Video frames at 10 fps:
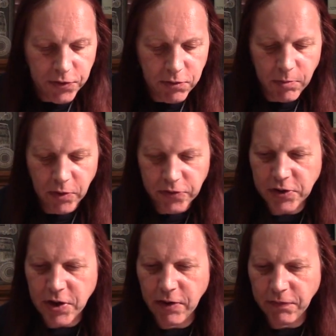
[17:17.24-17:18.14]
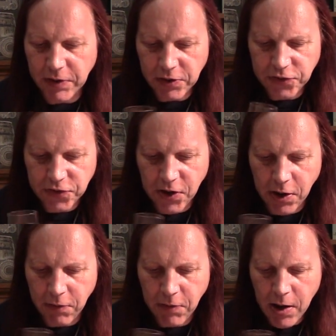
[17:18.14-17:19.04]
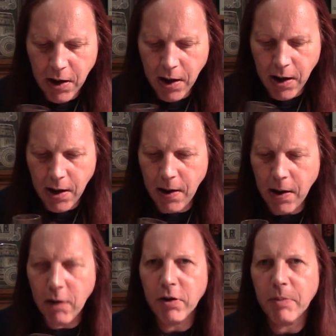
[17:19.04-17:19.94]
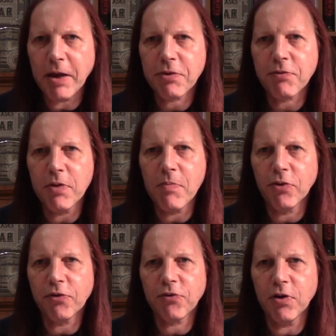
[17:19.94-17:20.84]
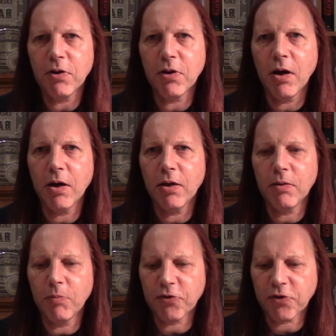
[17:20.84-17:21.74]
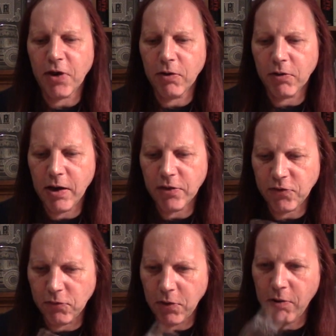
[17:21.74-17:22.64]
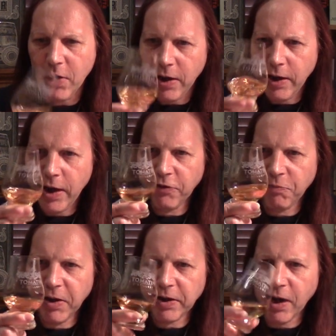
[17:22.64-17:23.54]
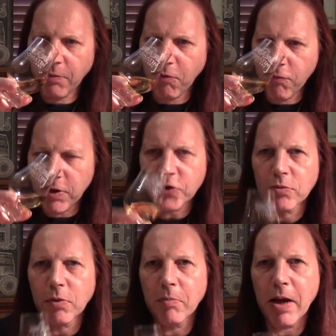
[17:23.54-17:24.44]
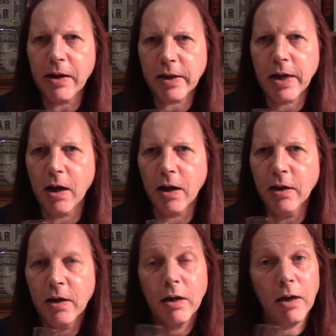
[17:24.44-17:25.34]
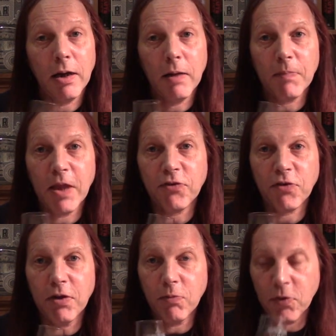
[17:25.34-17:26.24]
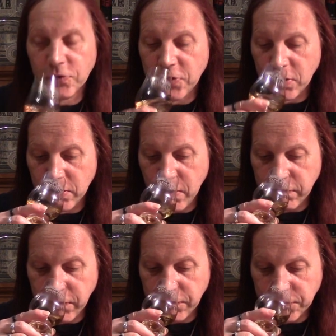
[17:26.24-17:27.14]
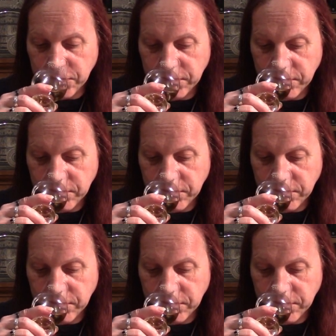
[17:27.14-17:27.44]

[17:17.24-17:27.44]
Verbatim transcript: to the Moscatel finish. So only about 3 months in the Moscatel cask, although it has picked up a reasonable amount of colour. Let's see what the nose gives us.